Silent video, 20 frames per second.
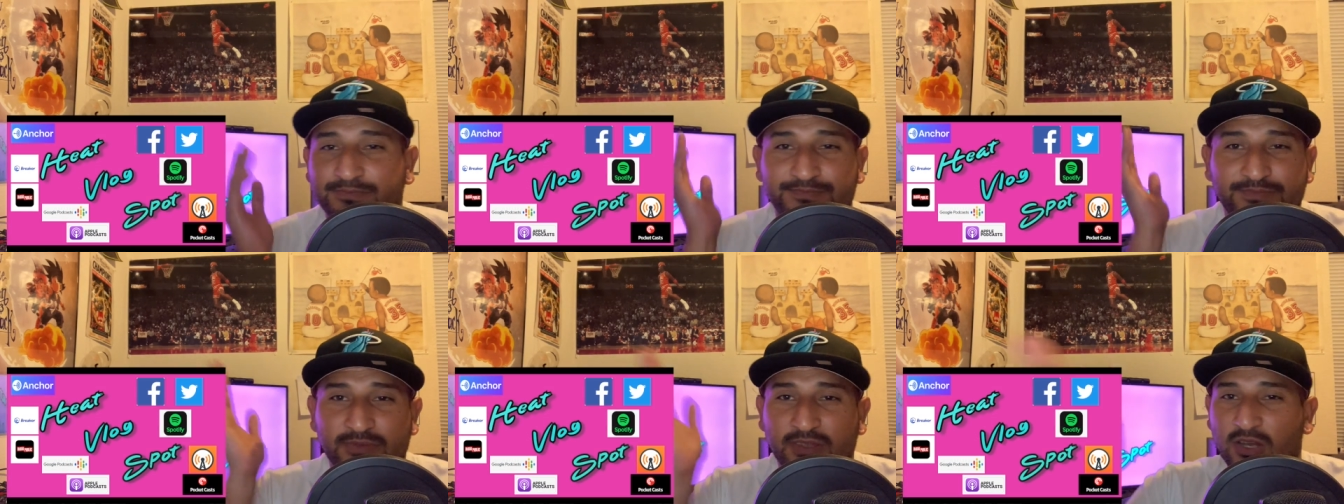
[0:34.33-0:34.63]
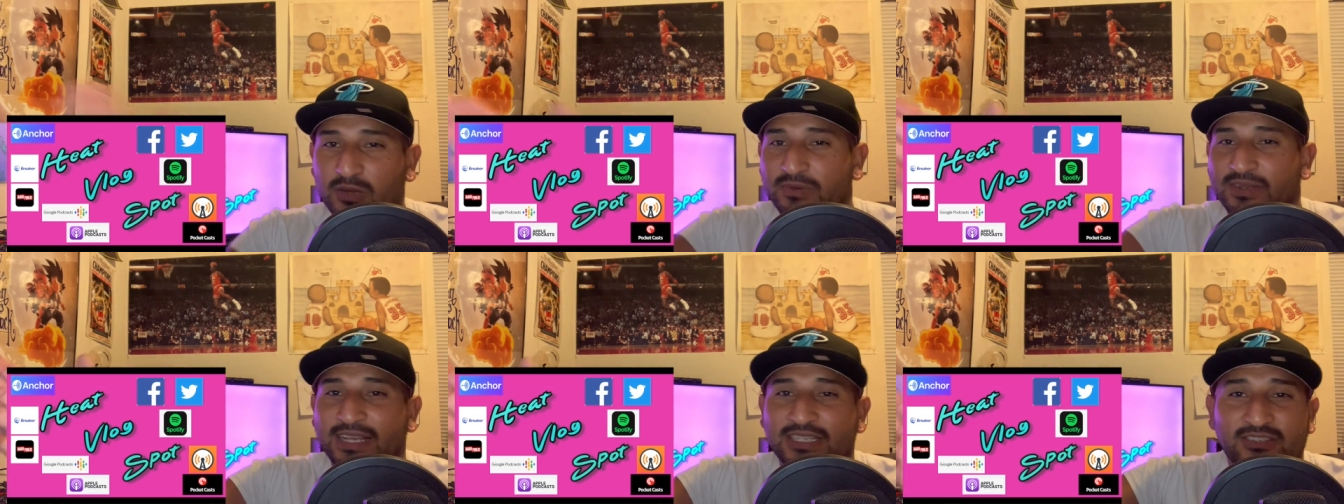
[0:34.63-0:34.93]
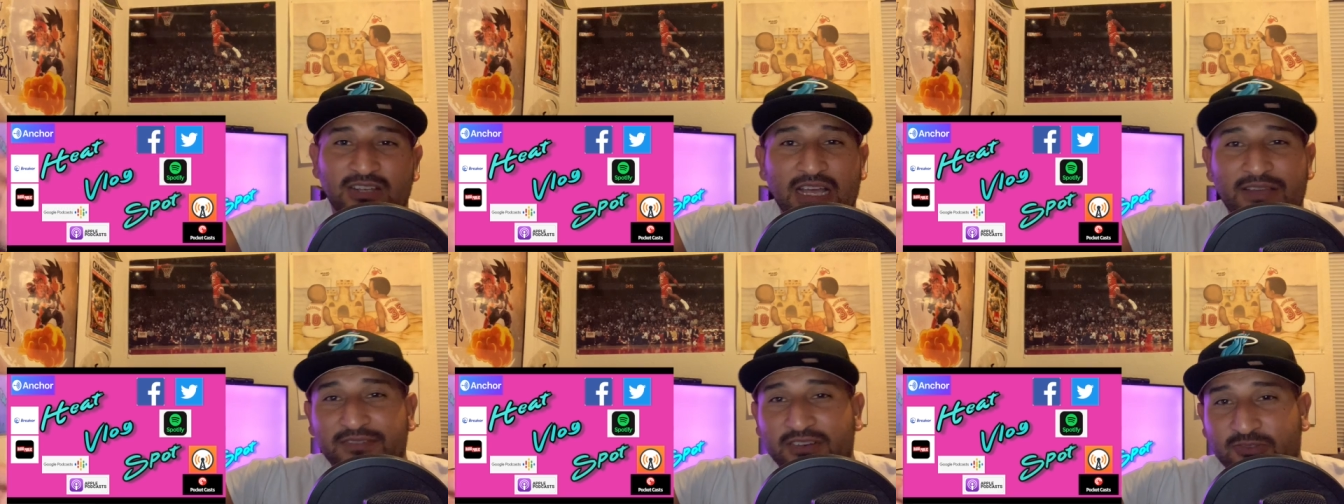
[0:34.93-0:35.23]
Hope you guys are
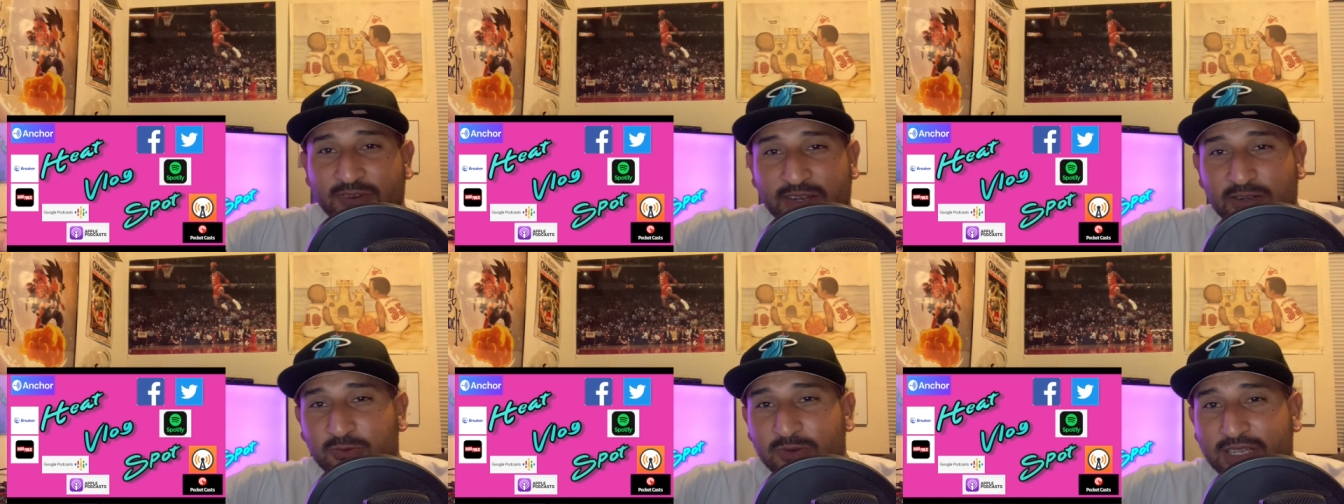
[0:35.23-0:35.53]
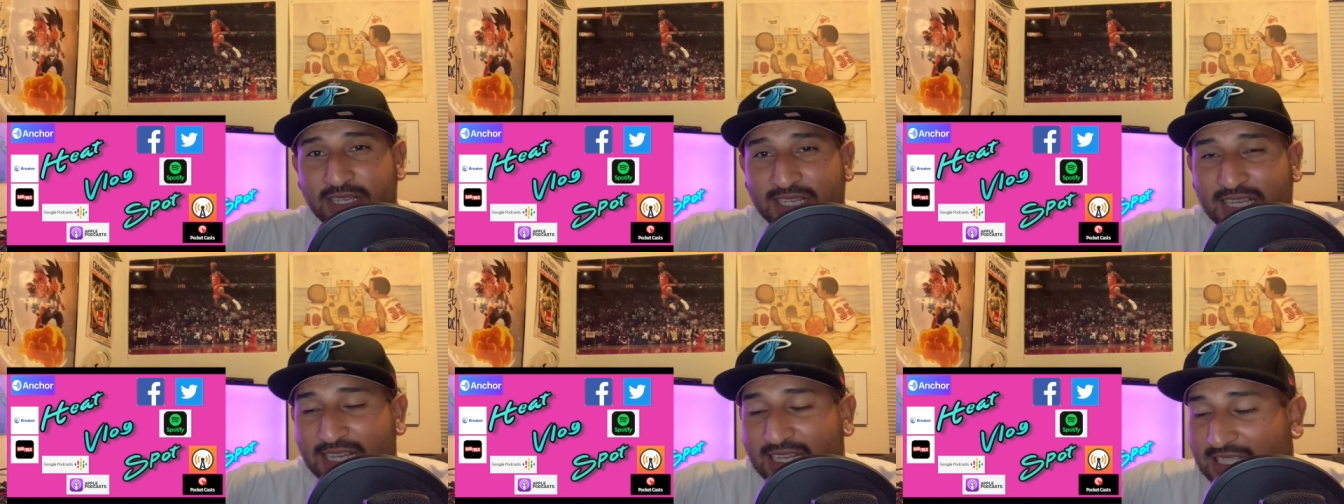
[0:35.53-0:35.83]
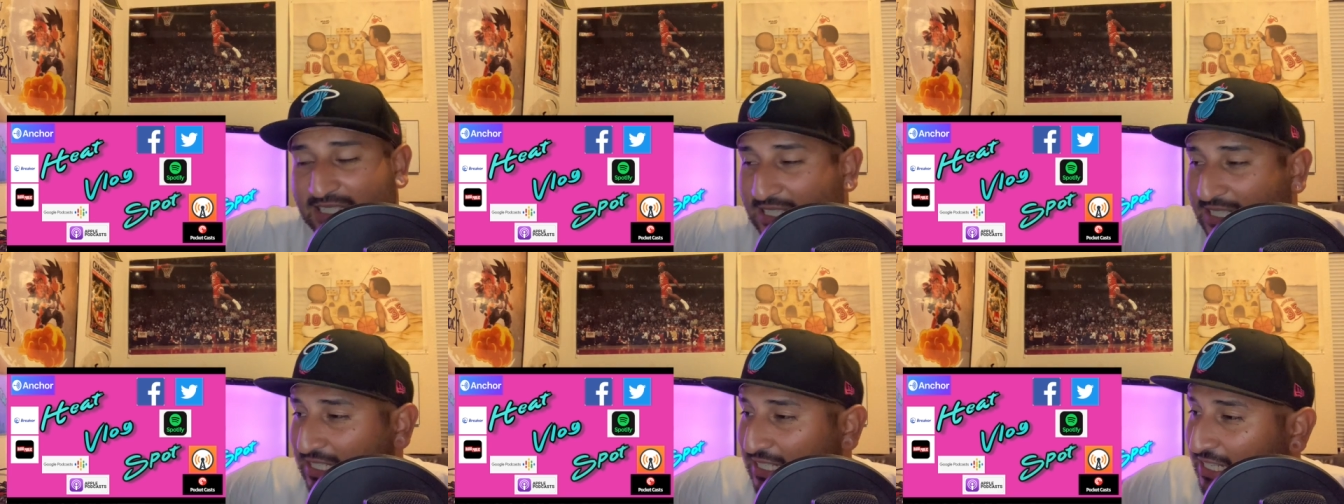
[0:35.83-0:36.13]
having a great
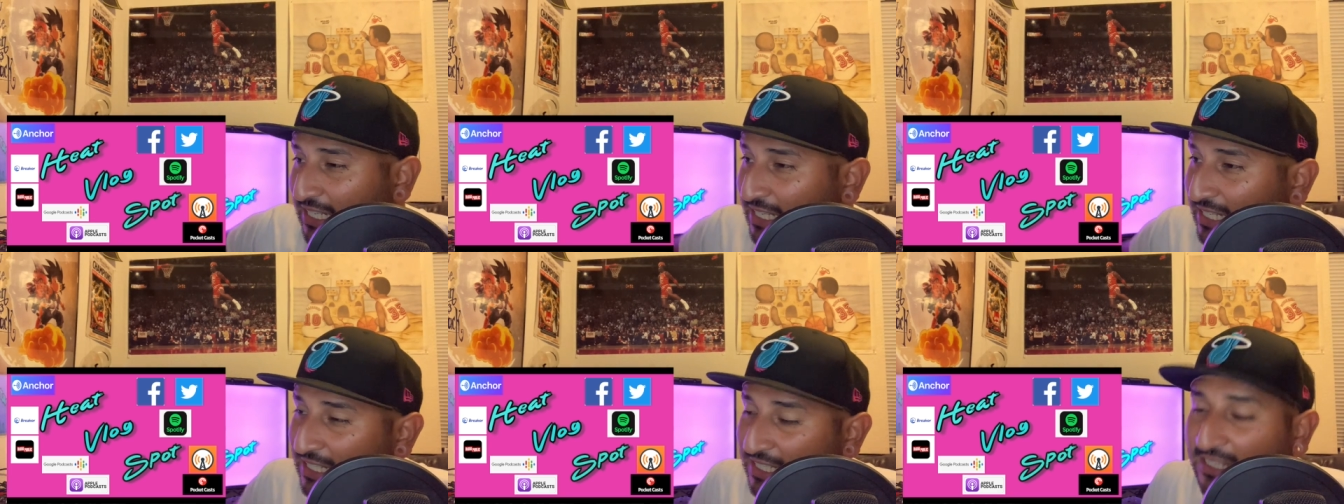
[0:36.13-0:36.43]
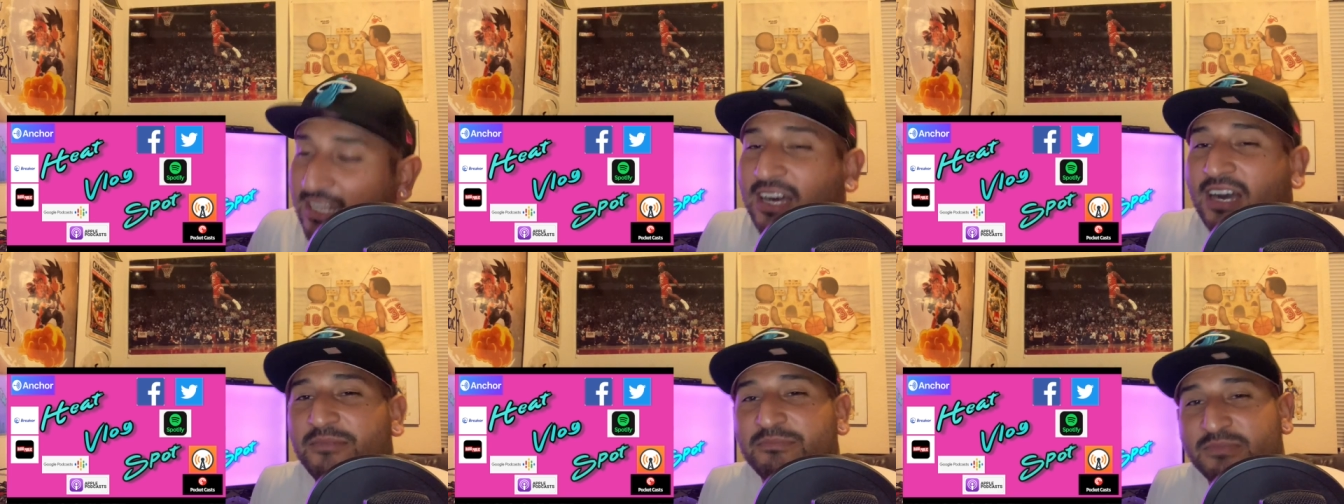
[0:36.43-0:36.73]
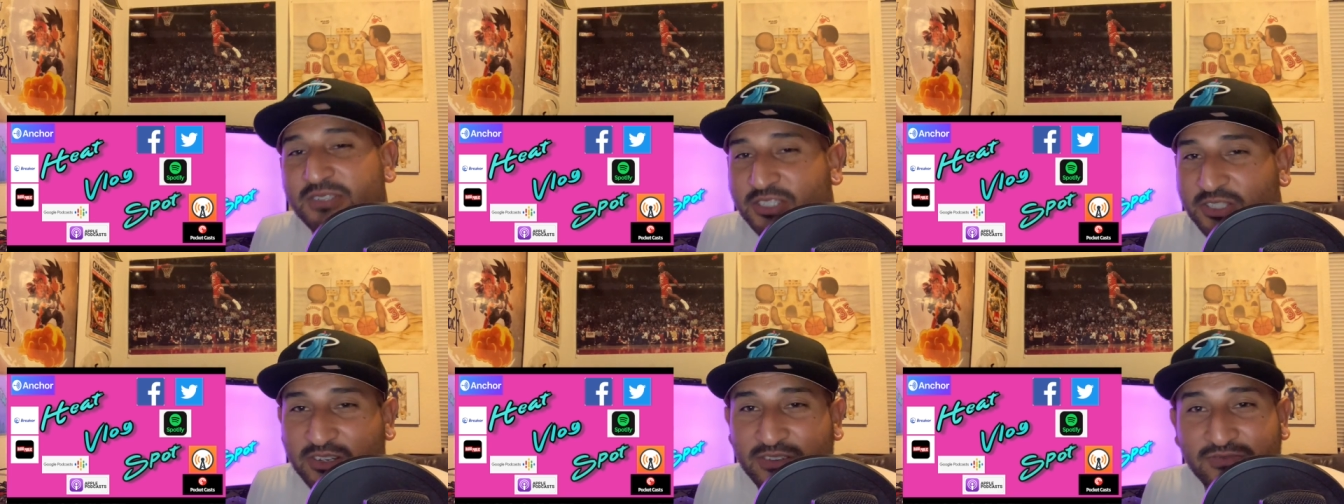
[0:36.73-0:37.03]
weekend. I'm
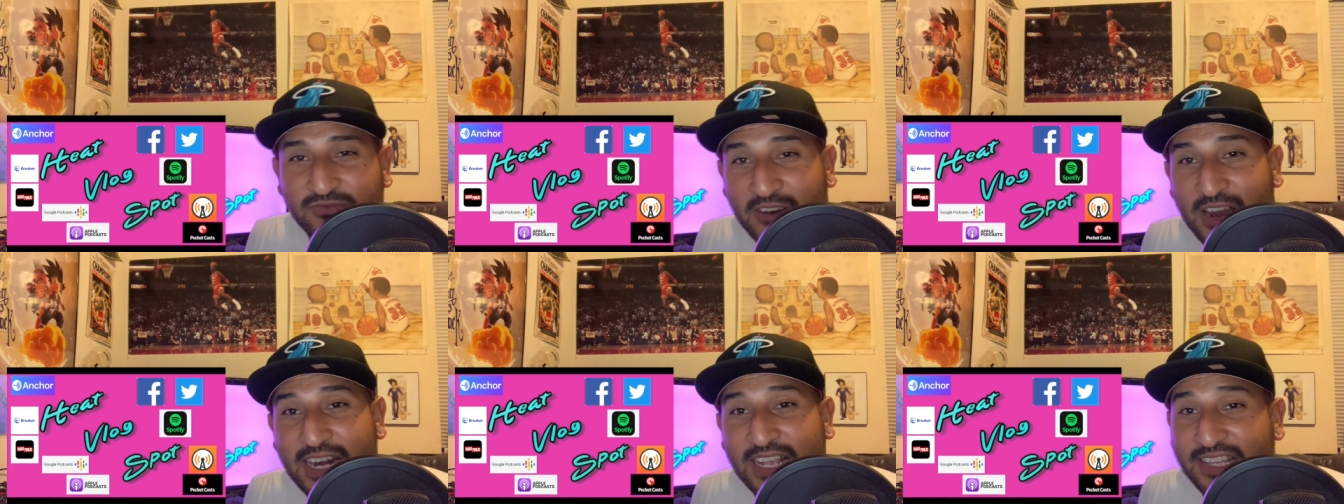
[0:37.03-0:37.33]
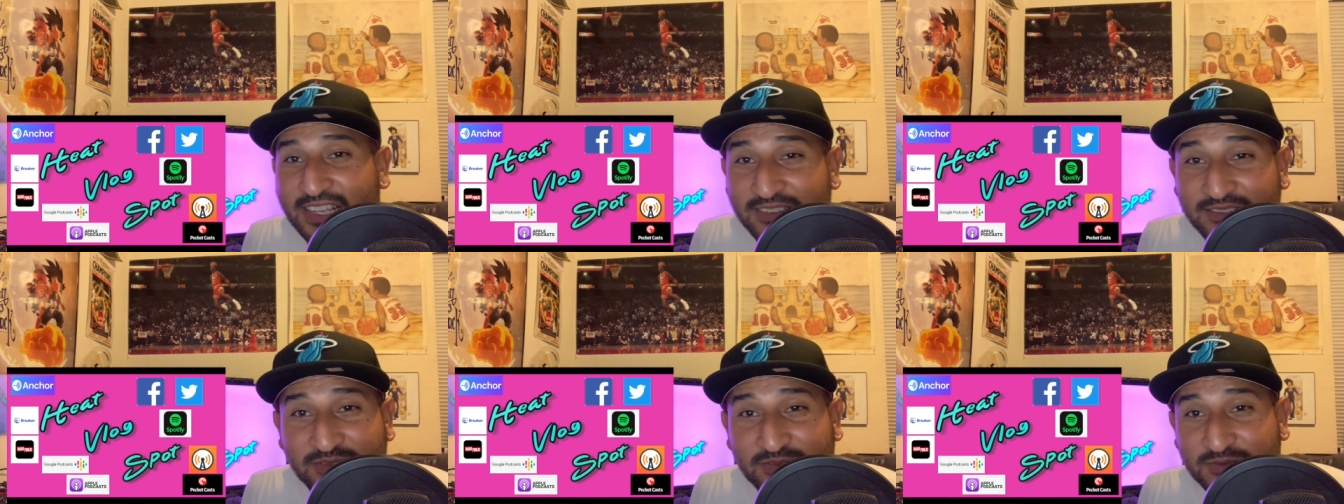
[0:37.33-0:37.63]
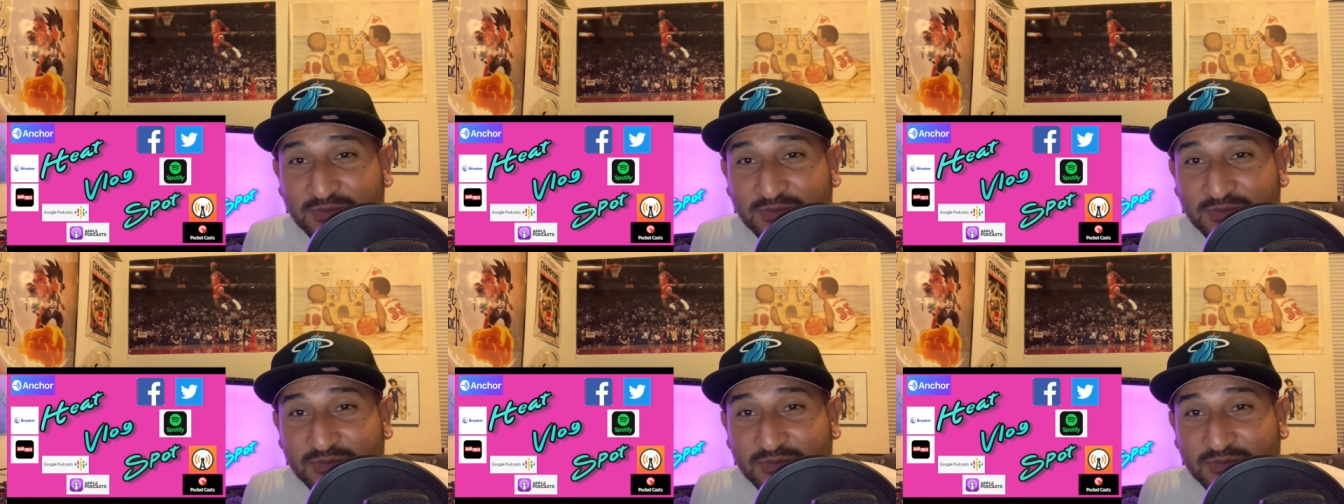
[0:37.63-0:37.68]
sure Friday didn't